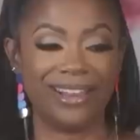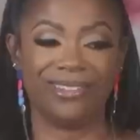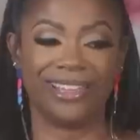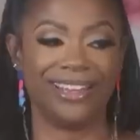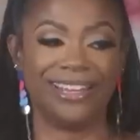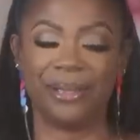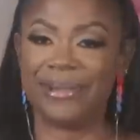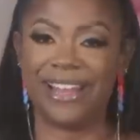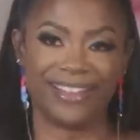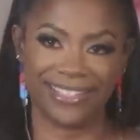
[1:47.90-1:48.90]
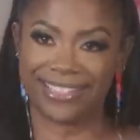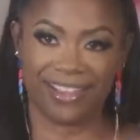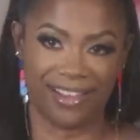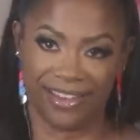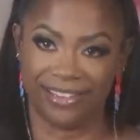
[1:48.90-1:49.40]
don't care nothing about this
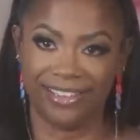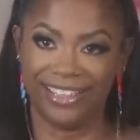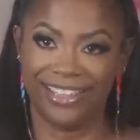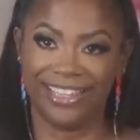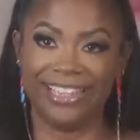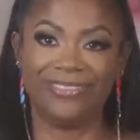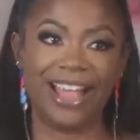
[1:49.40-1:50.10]
car. If